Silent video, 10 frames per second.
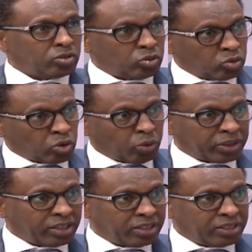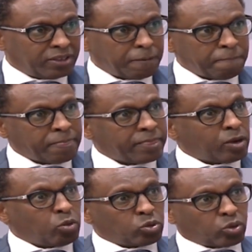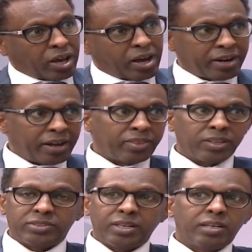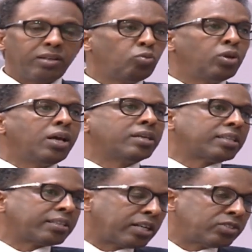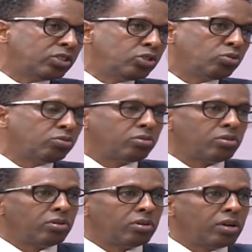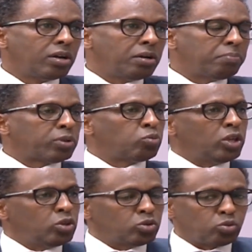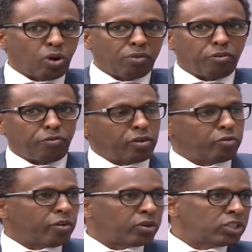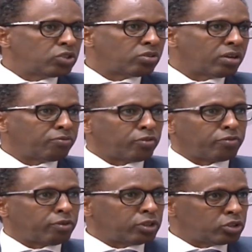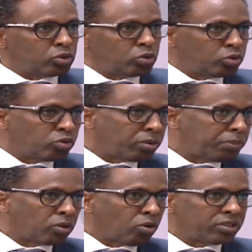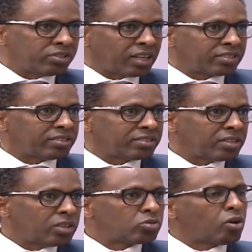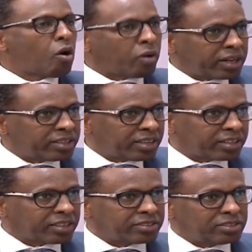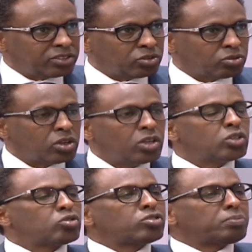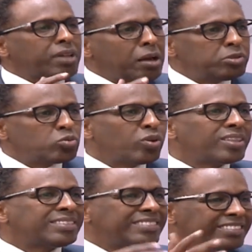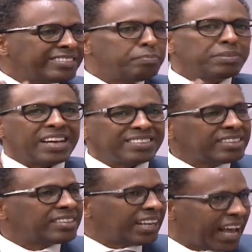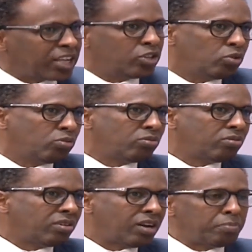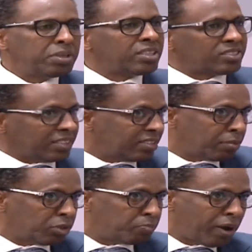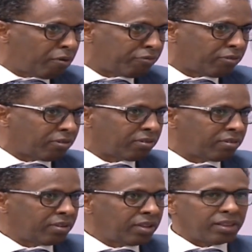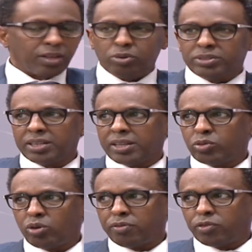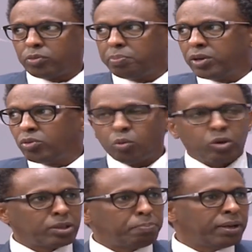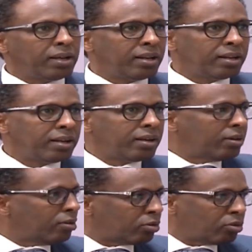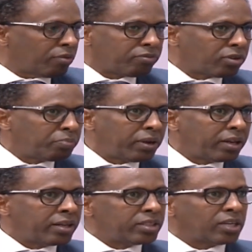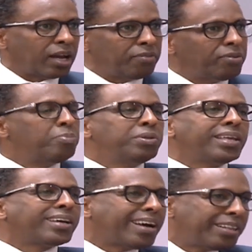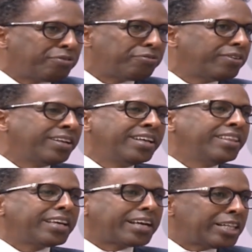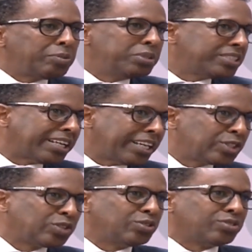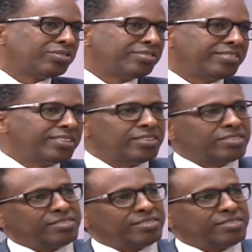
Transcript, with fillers: Did yeah. you know what they did? What? They went to KRA and they said, Willie has a tax issue. But Willie used to work for Ford Foundation, and Ford Foundation used to remit all his taxes. So how can he have a tax issue? So sometimes when the system doesn't like you, I mean the system is powerful. They will say that you have not paid your water bill, or you have not paid NHIF. I mean, they can't, they can't be an excuse. Yeah. Yes.